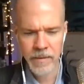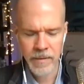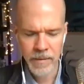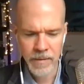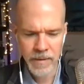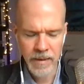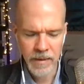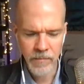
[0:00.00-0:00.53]

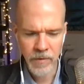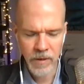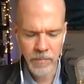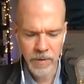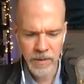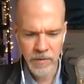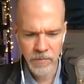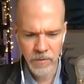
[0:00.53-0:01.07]
Thank you very
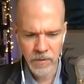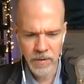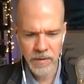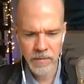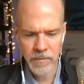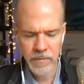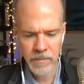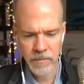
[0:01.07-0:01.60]
much
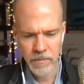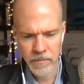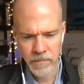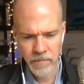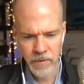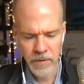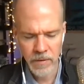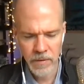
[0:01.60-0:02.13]
for
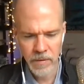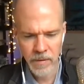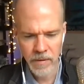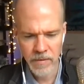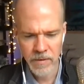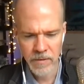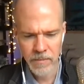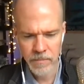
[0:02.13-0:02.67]
your
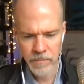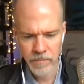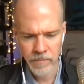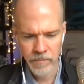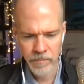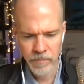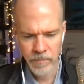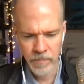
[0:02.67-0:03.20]
thoughts.
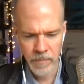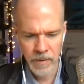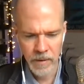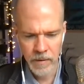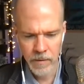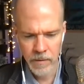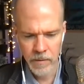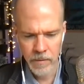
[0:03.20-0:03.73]

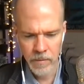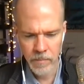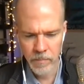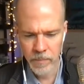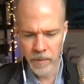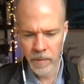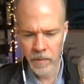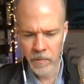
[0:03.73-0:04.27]

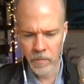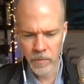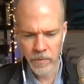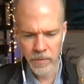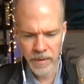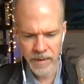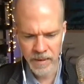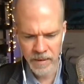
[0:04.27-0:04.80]
Paul
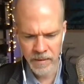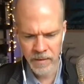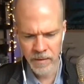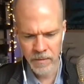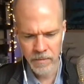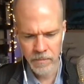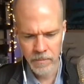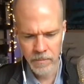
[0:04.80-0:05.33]
wrote in,
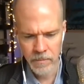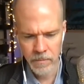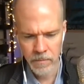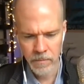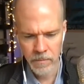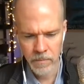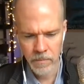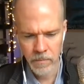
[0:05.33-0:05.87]

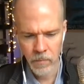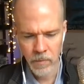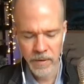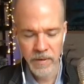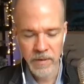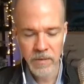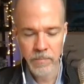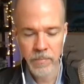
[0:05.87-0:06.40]
what
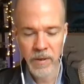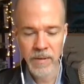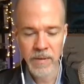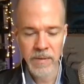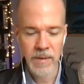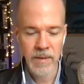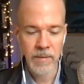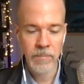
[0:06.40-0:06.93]
has
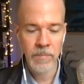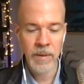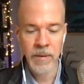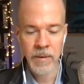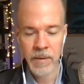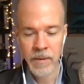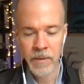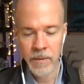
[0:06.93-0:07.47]
surprised him
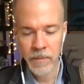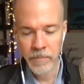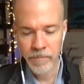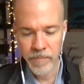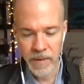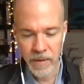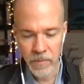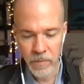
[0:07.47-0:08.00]

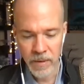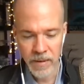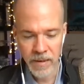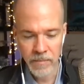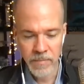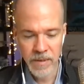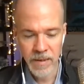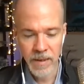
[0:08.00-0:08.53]
when it
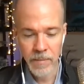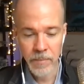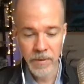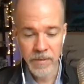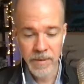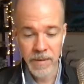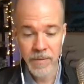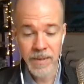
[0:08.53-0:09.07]
comes to Apple
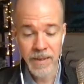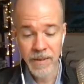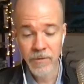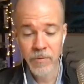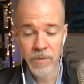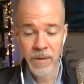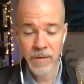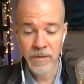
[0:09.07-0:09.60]
is how the
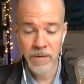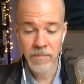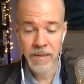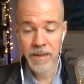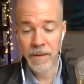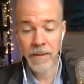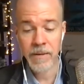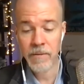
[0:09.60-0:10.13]
introduction of
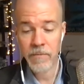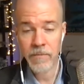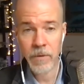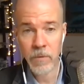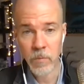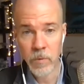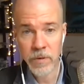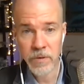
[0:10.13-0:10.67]
the
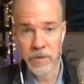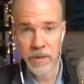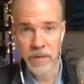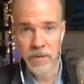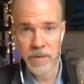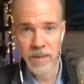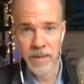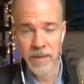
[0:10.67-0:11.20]
iPhone would
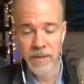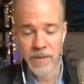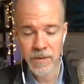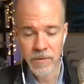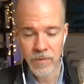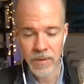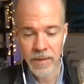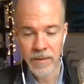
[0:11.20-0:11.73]
change the
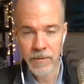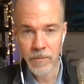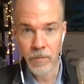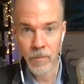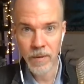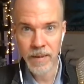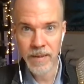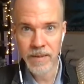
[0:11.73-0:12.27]
industry,
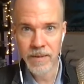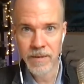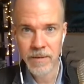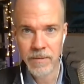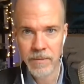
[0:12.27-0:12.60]
right?